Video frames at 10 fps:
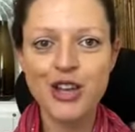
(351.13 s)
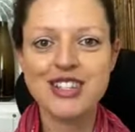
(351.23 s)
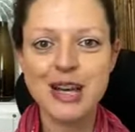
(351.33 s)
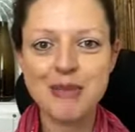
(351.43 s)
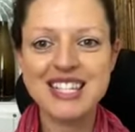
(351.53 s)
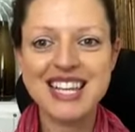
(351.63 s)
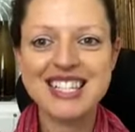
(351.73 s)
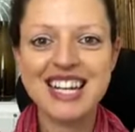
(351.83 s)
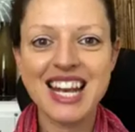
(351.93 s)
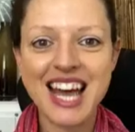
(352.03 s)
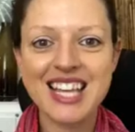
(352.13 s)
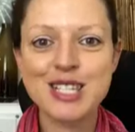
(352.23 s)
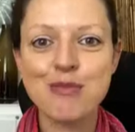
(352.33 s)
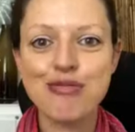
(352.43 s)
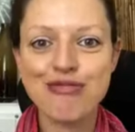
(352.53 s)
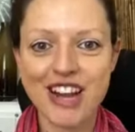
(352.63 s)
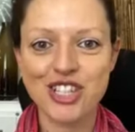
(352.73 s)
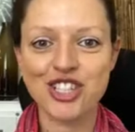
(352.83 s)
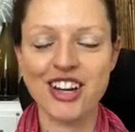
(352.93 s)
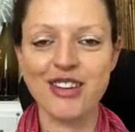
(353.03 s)
So that means there's less
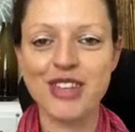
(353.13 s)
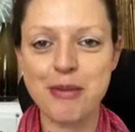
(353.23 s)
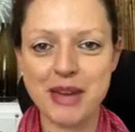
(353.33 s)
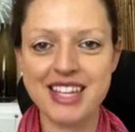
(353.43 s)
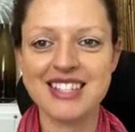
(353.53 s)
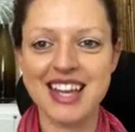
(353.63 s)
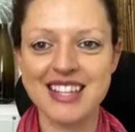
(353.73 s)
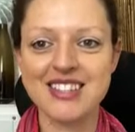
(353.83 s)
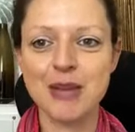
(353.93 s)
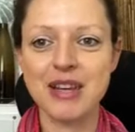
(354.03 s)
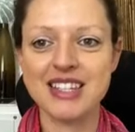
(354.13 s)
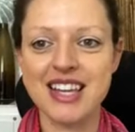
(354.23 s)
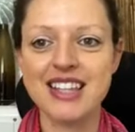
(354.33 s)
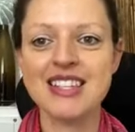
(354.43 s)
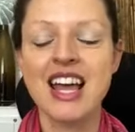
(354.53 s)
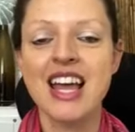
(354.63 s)
pressure, if that makes sense. Does that make sense?